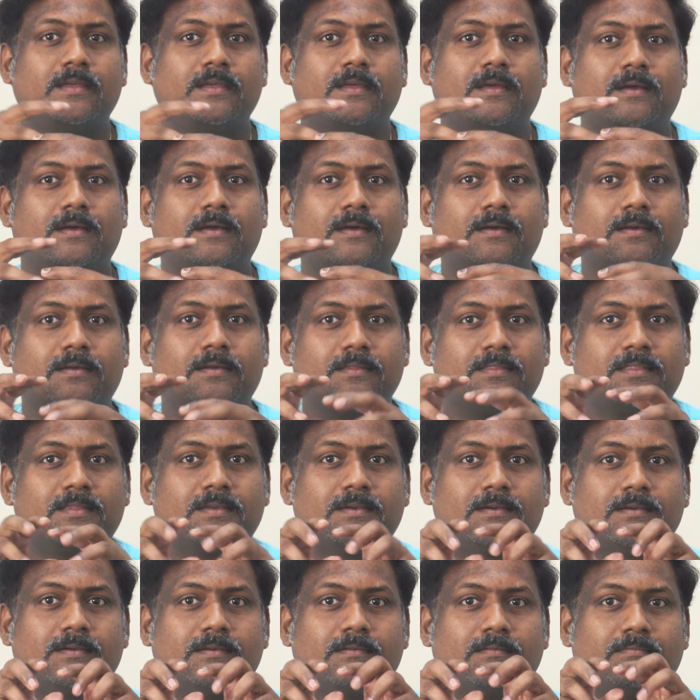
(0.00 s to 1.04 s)
uh,
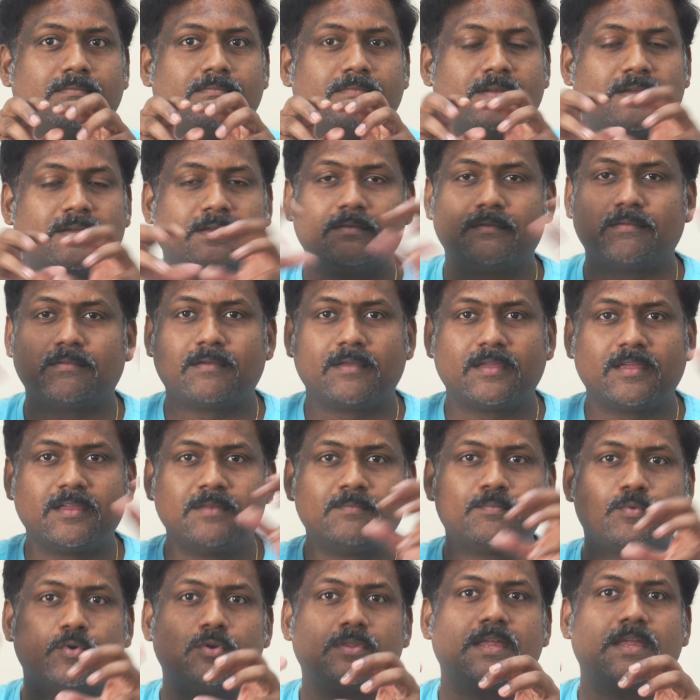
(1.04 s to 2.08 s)
the uh,
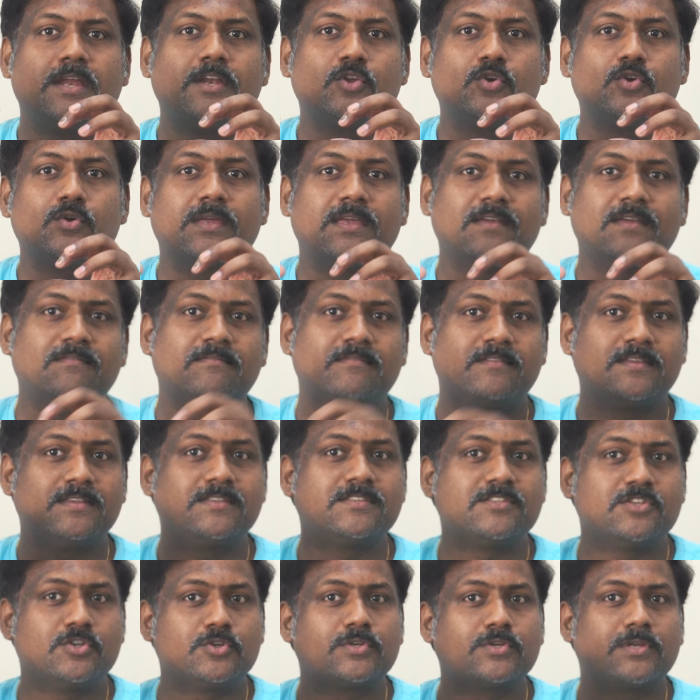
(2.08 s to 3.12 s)
input that you give
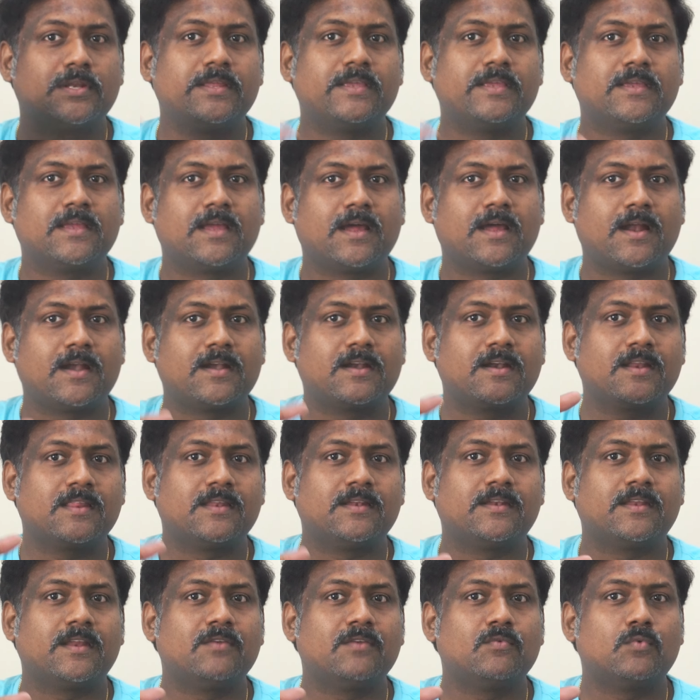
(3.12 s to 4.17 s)
is usually
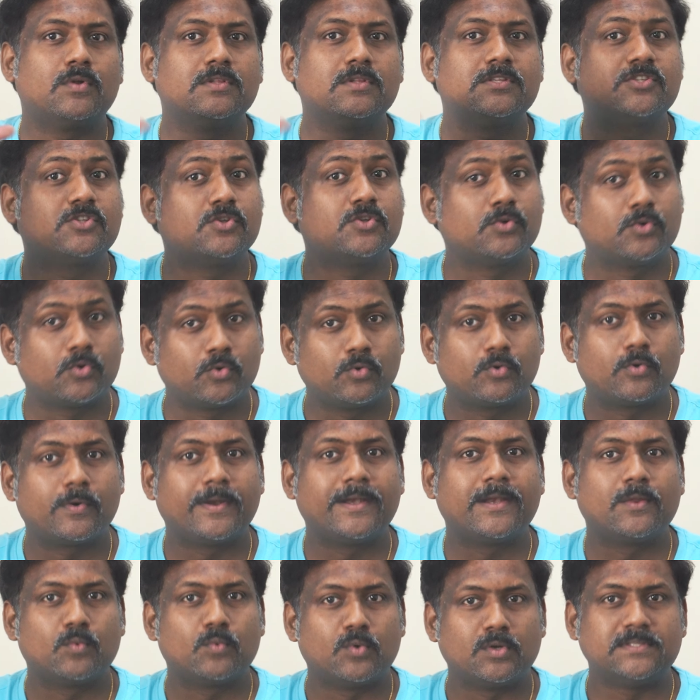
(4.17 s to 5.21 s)
110 volts to
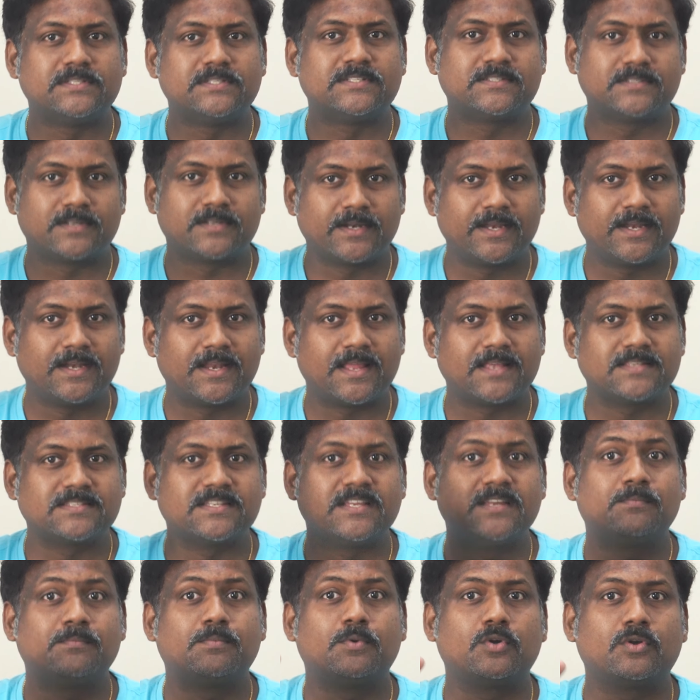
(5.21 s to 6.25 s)
220 volts right as
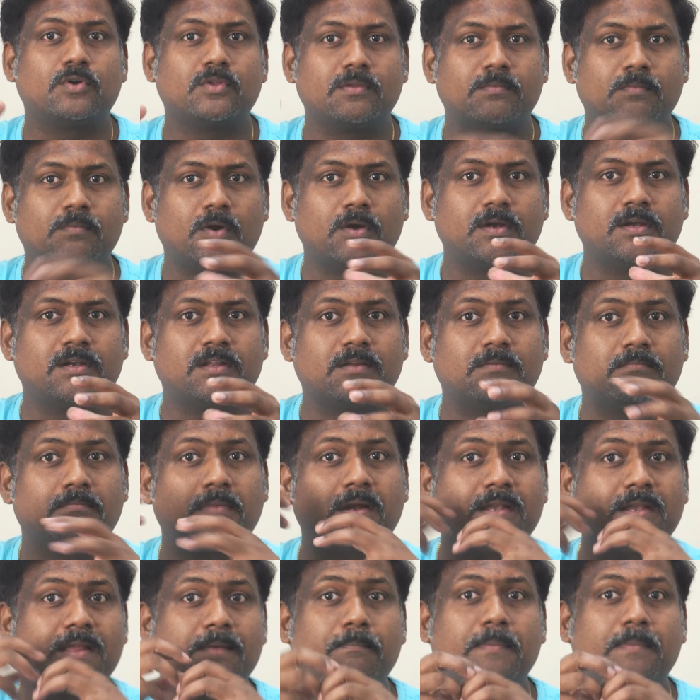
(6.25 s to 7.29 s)
the input to the monitor
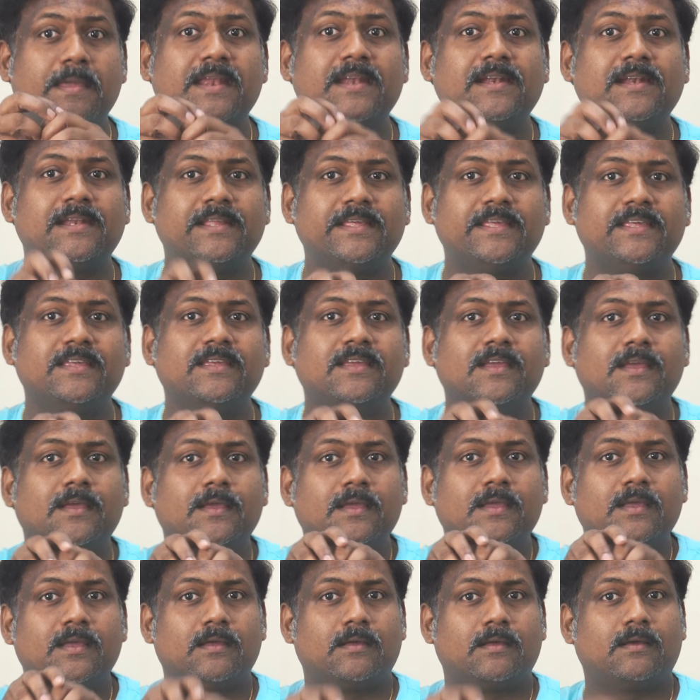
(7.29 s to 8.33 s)
but apparently
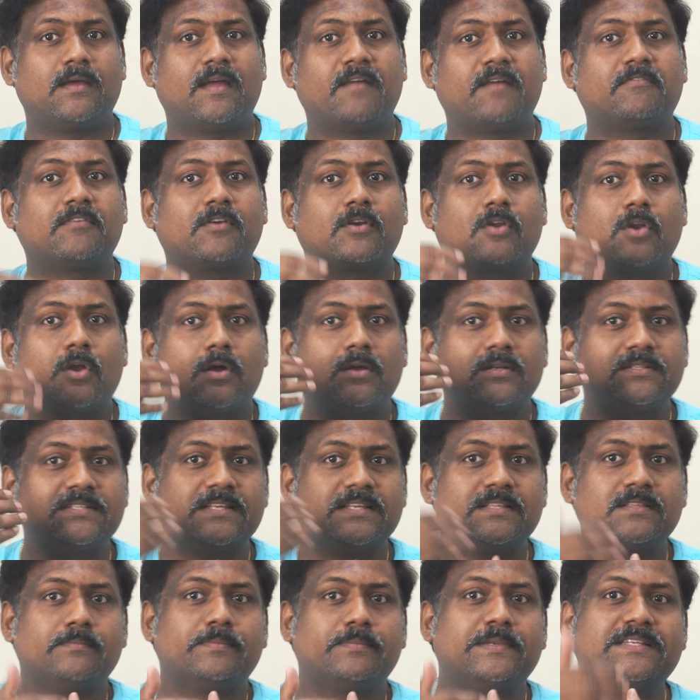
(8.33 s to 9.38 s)
uh, after
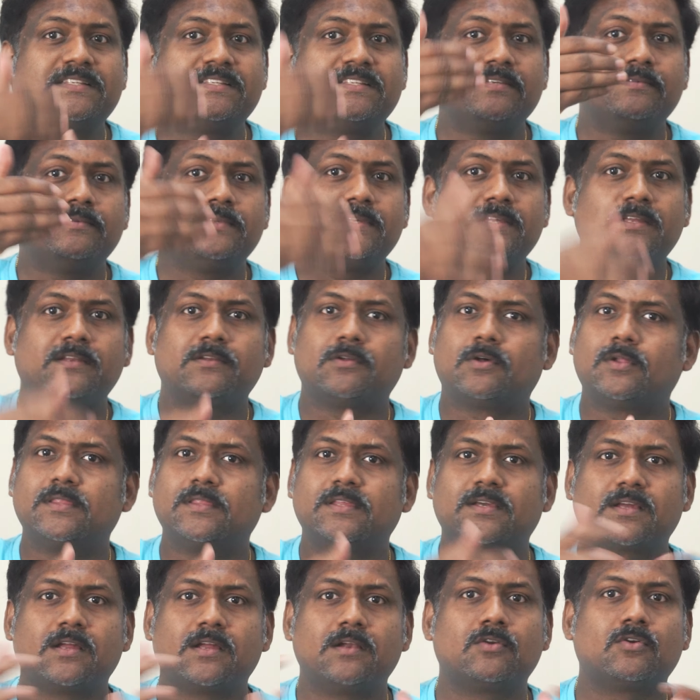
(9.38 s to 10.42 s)
crossing the PCB and all
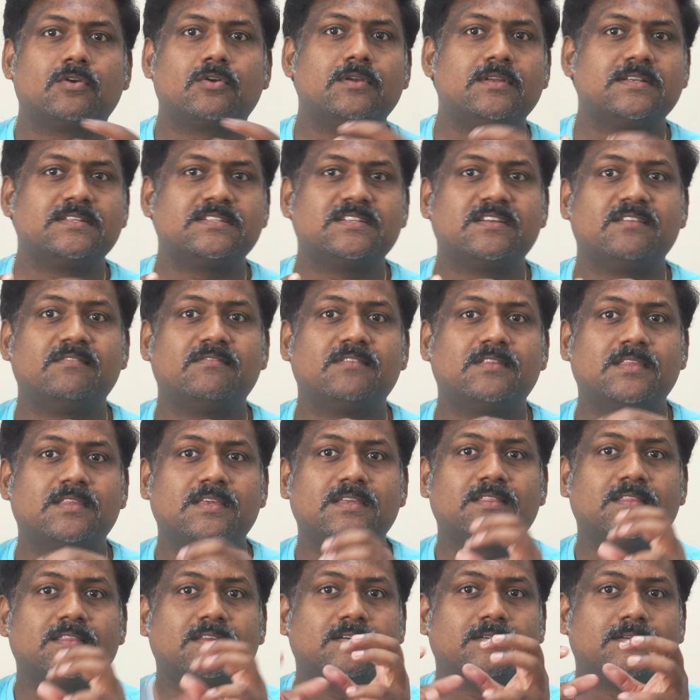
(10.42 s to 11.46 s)
the controllers and
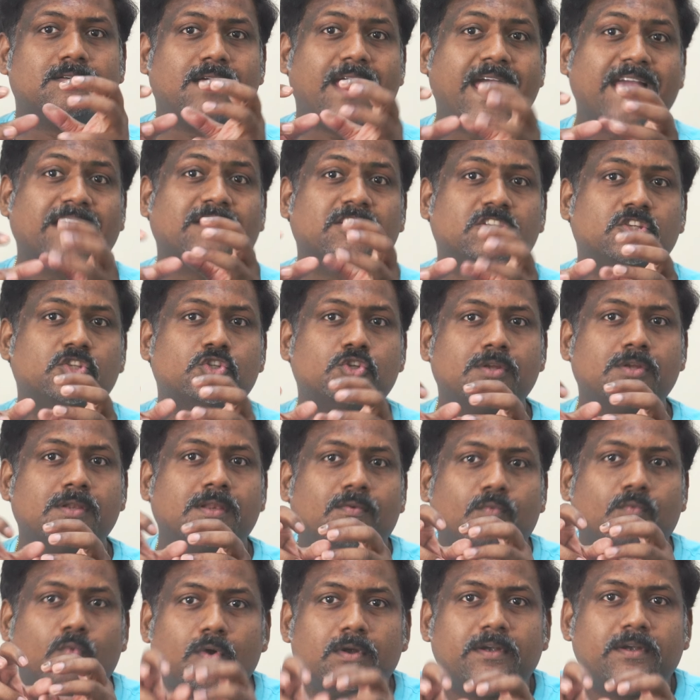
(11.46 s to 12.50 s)
everything the
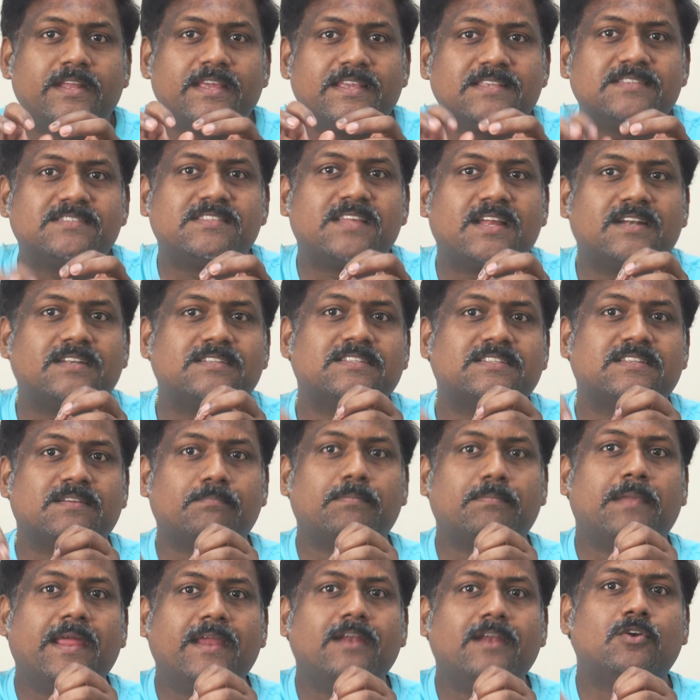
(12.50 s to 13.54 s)
actual voltage that is
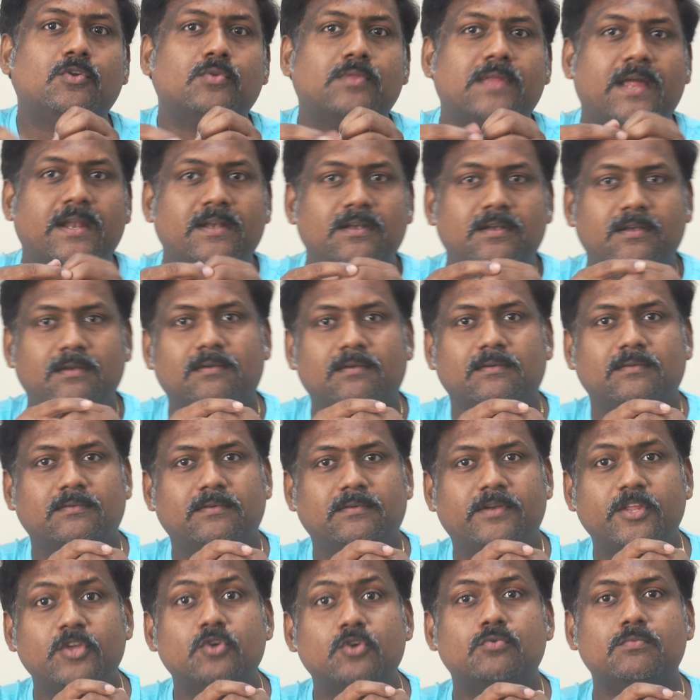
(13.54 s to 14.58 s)
supplied to
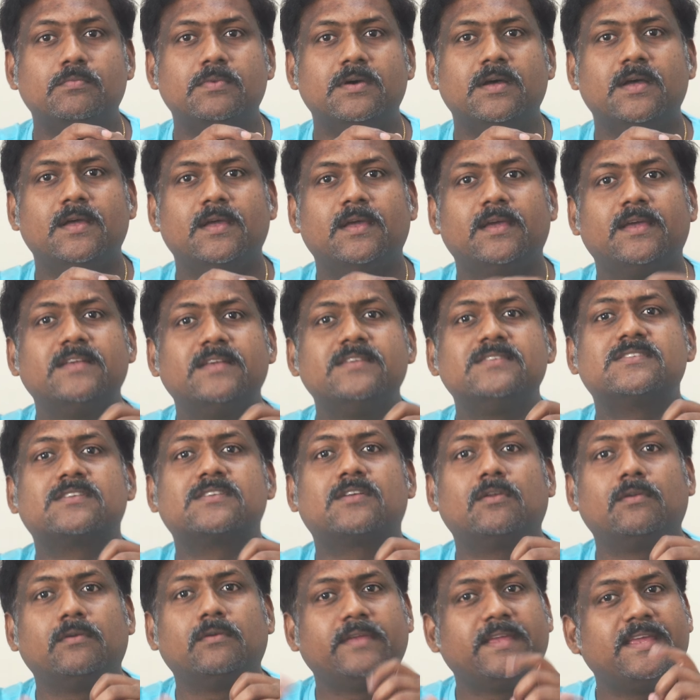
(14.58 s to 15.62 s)
that tube
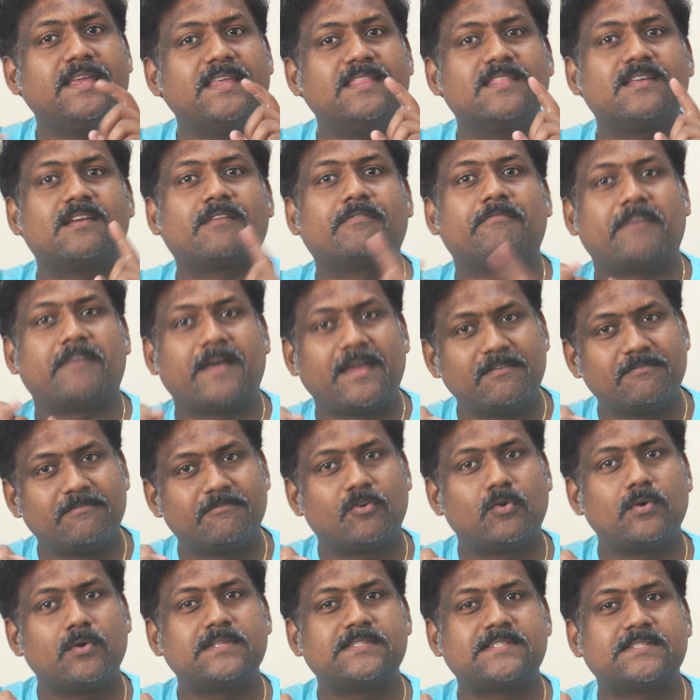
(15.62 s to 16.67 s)
is either 5
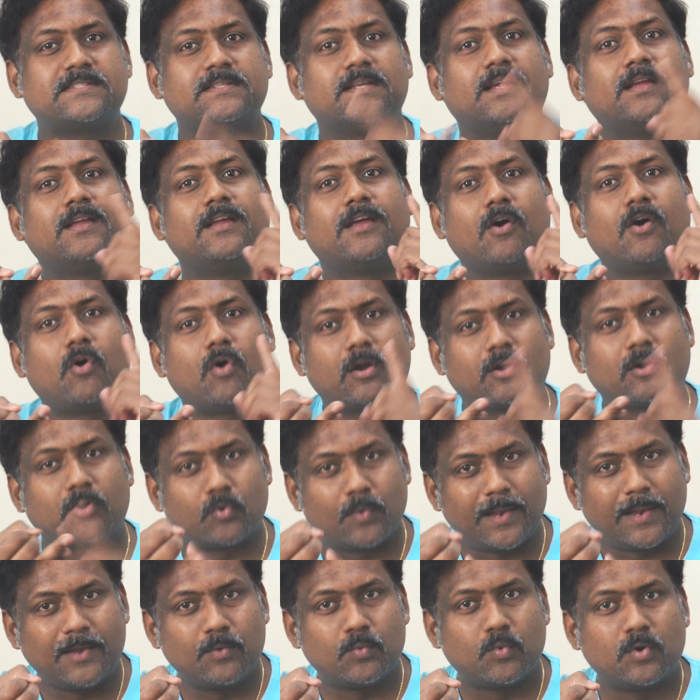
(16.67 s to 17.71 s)
volts or
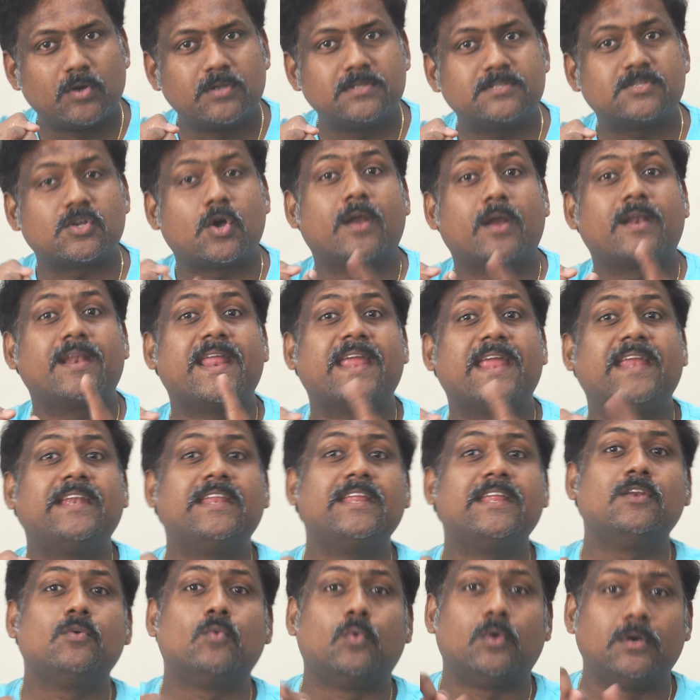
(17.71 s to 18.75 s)
12 volts or
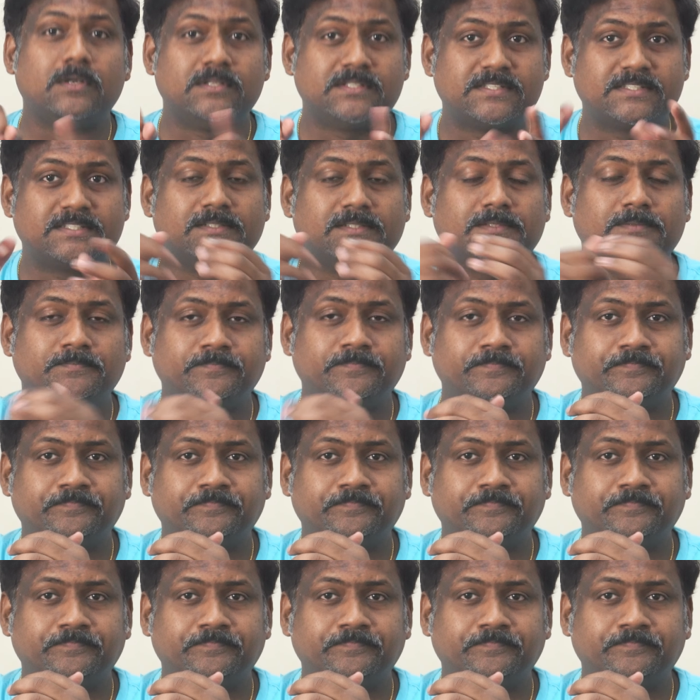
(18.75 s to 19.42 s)
19 volts